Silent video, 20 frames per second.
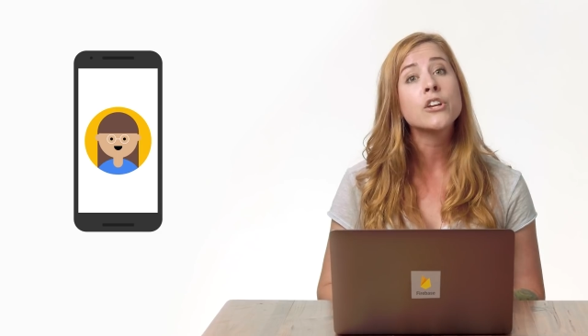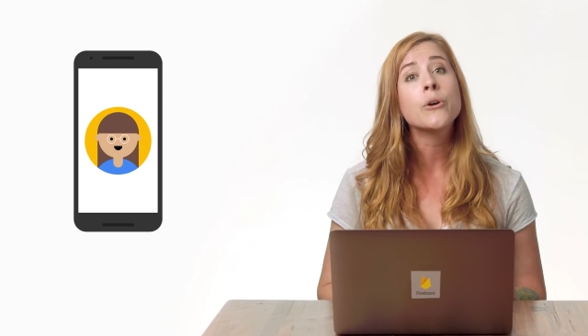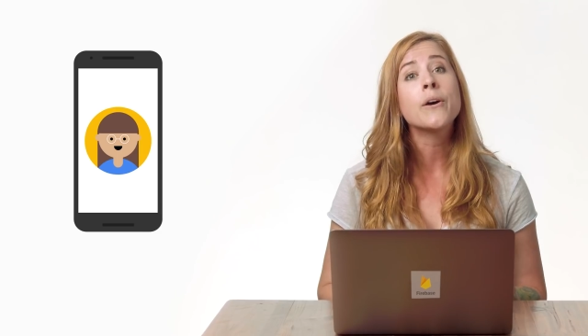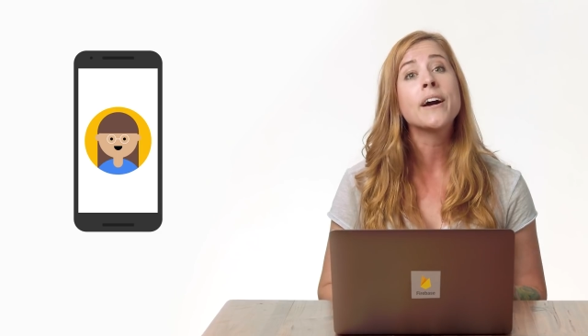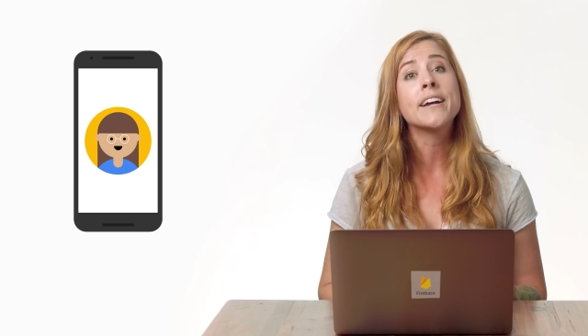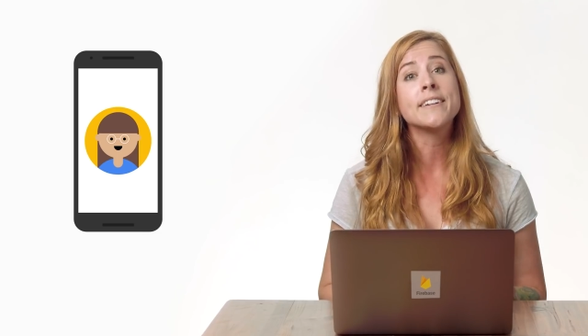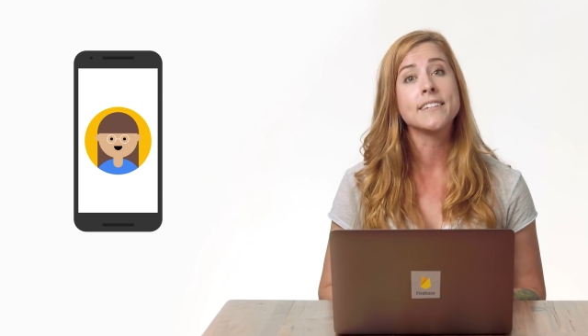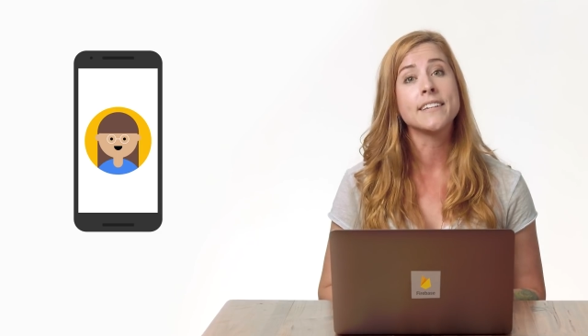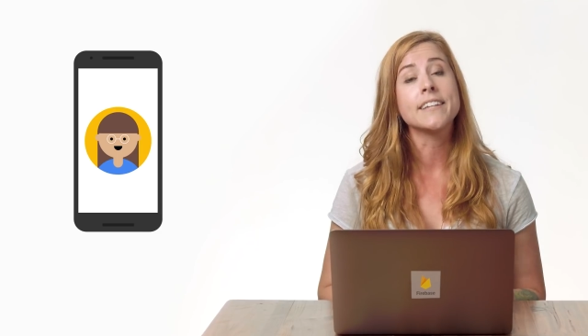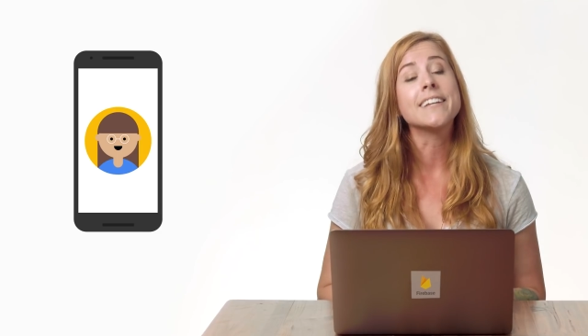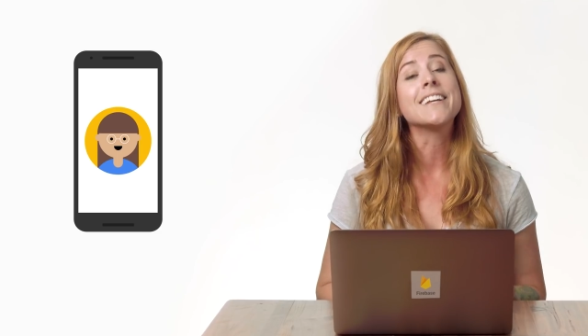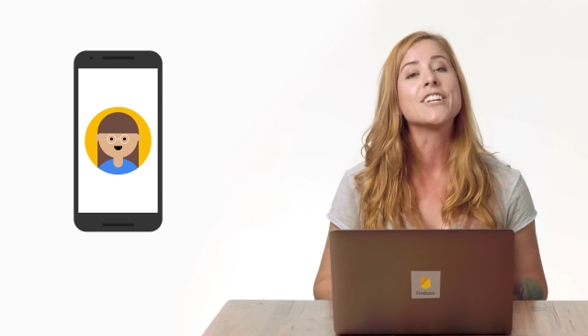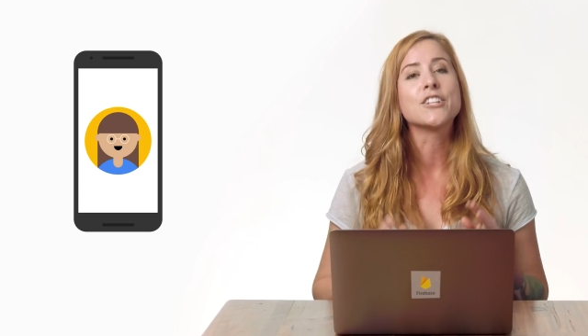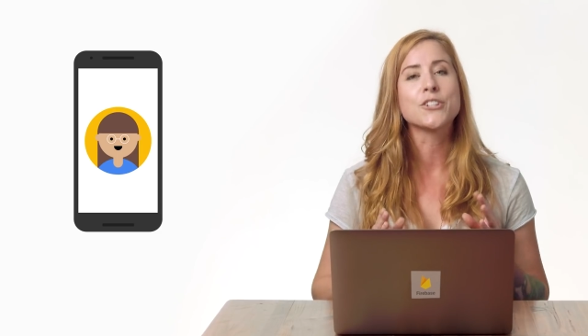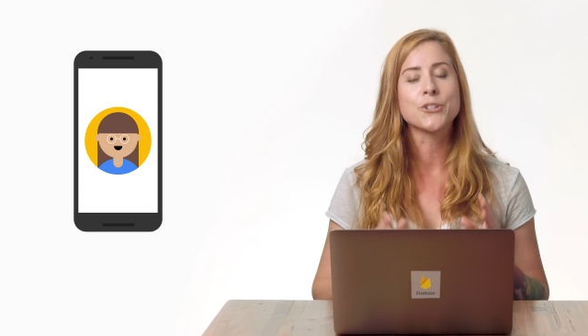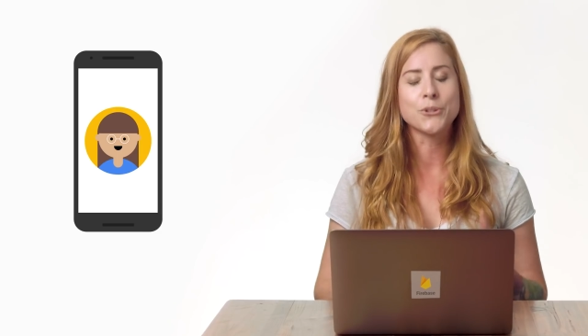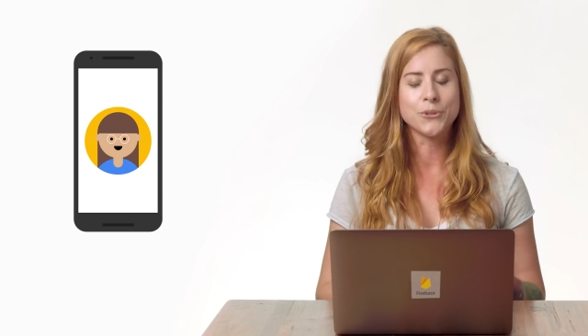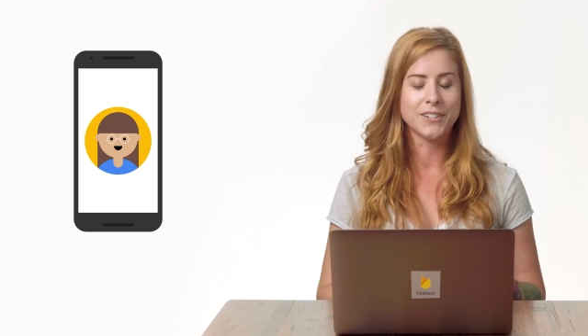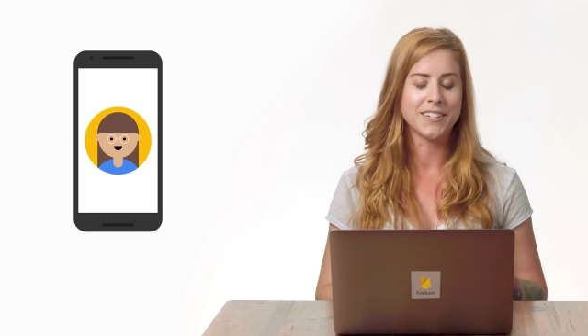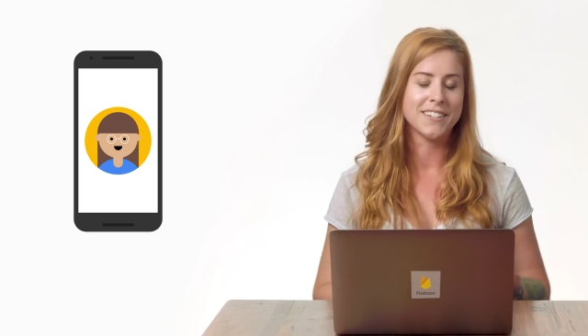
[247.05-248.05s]
UID
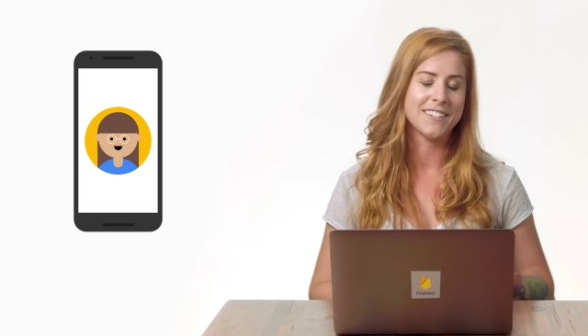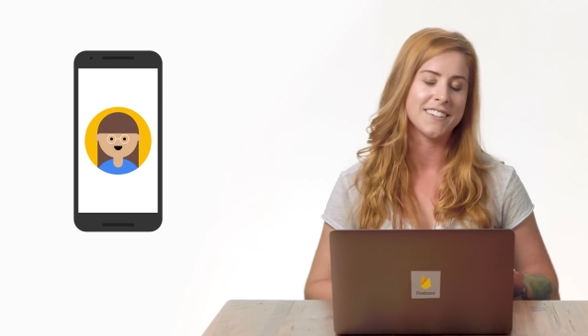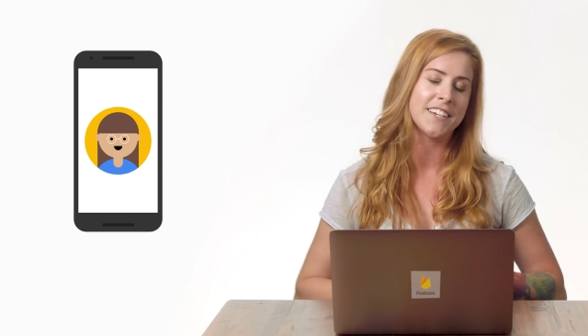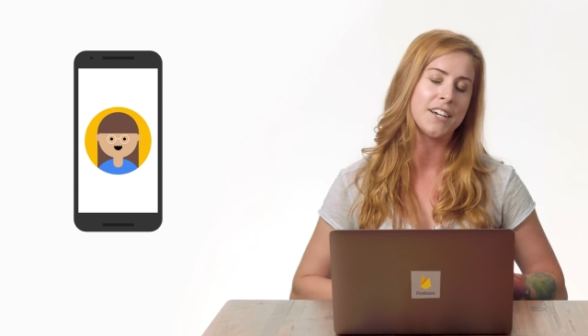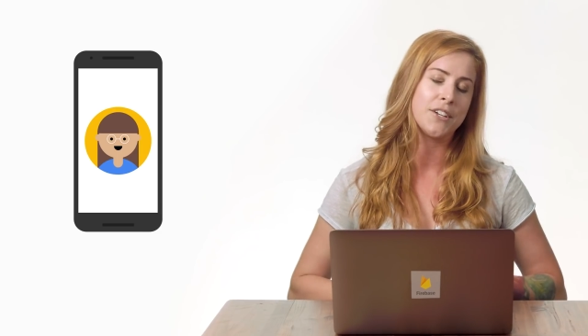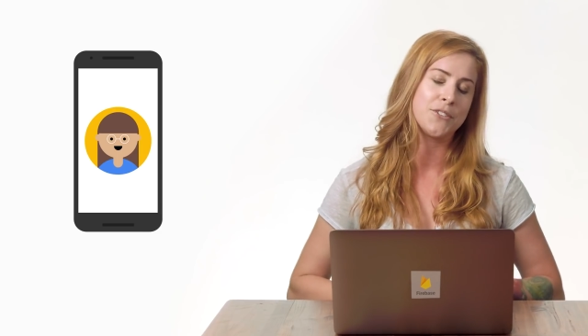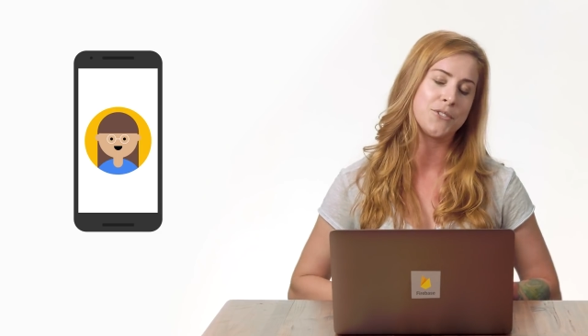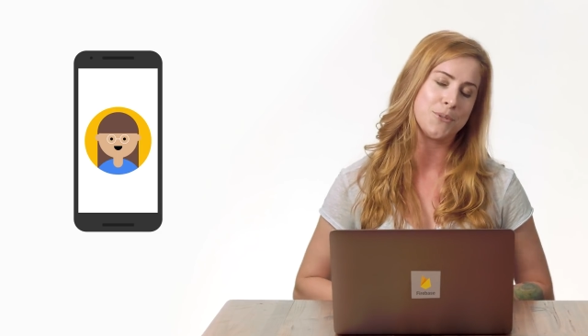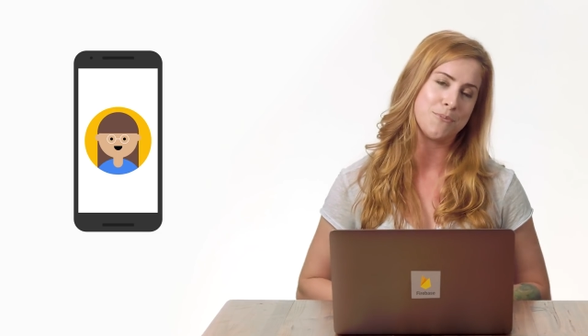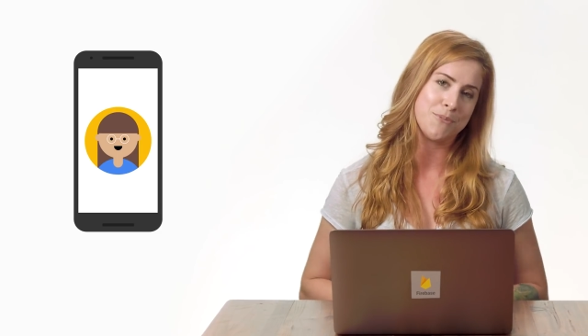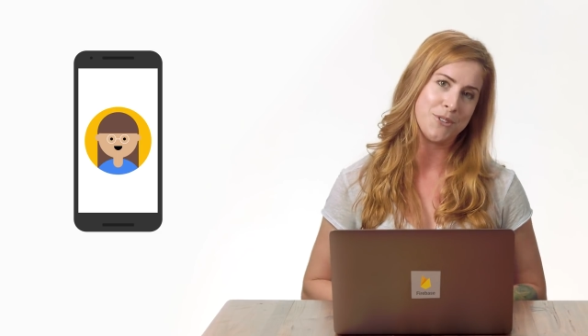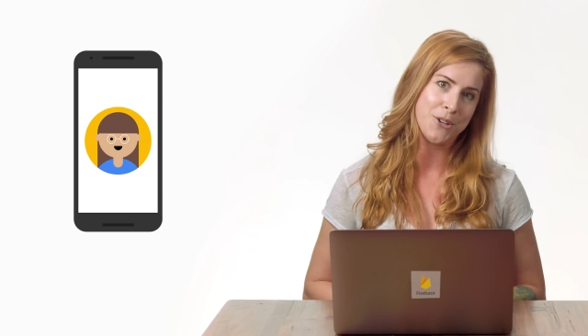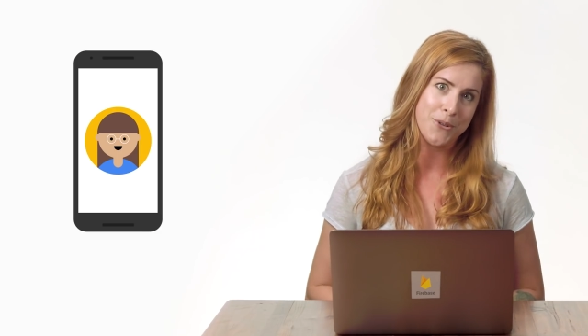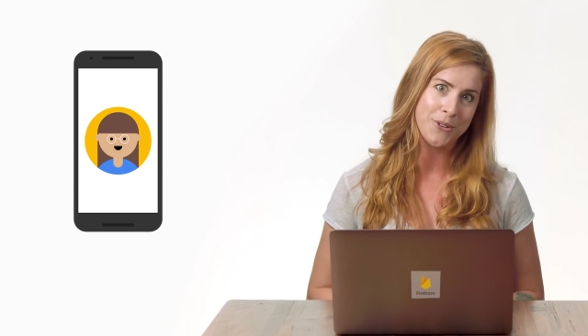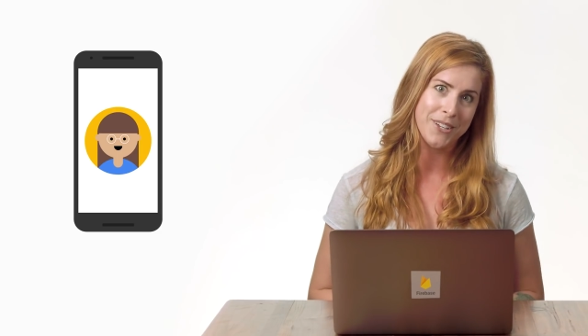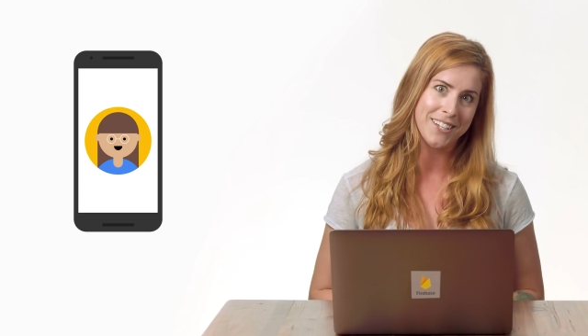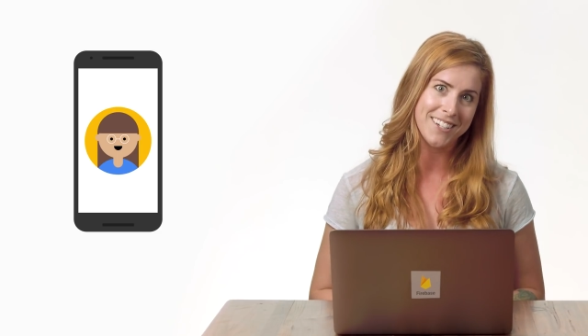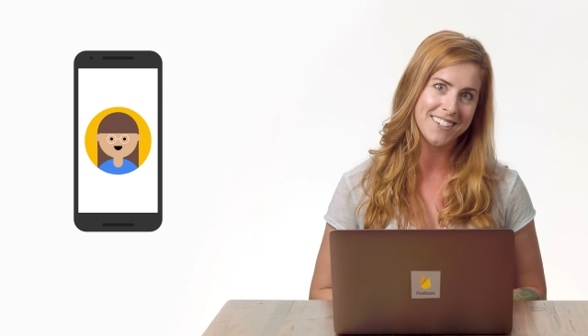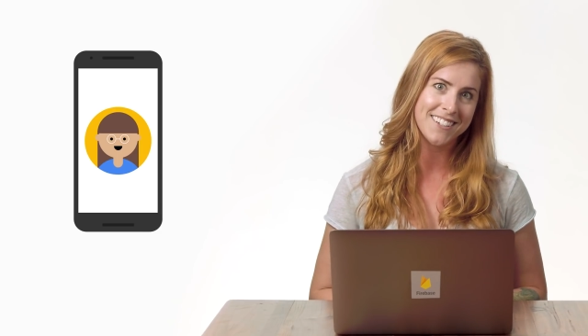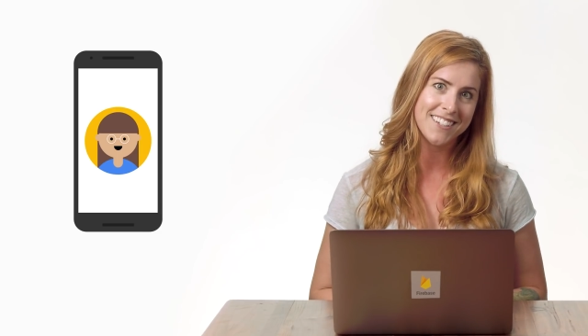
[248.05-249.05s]
included in the custom
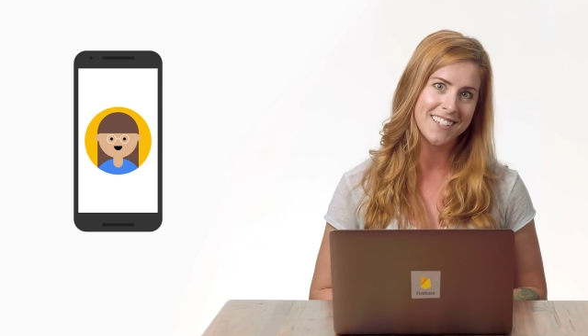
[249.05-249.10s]
token.